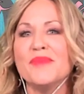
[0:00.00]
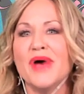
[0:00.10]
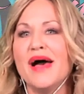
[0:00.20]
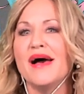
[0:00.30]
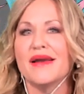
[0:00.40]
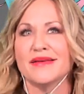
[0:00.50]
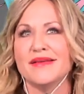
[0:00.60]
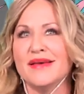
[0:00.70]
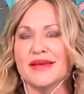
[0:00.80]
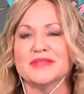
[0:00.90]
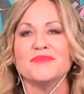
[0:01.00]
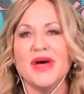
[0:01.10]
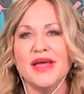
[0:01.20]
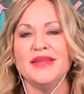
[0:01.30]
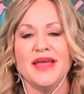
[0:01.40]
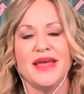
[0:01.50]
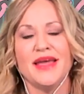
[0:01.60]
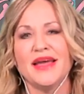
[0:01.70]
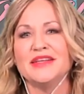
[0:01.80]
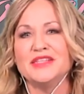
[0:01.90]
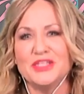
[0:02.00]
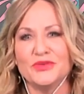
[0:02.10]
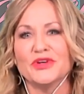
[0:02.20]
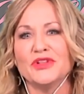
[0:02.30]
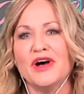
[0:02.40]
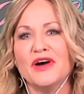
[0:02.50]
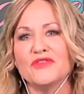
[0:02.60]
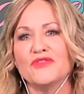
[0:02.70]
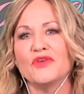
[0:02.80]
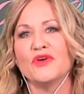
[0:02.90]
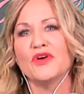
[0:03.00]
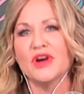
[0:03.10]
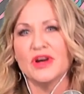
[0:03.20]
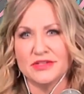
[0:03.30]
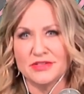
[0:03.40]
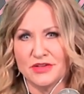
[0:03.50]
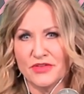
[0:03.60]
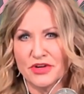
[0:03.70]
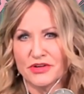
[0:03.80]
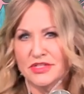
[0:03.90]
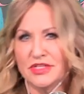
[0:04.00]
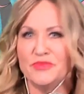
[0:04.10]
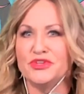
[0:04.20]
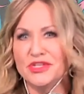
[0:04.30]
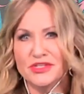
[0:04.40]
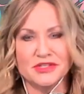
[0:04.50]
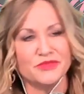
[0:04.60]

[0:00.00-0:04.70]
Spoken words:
back next Monday at 2:00 for So Very Christy Beauticians and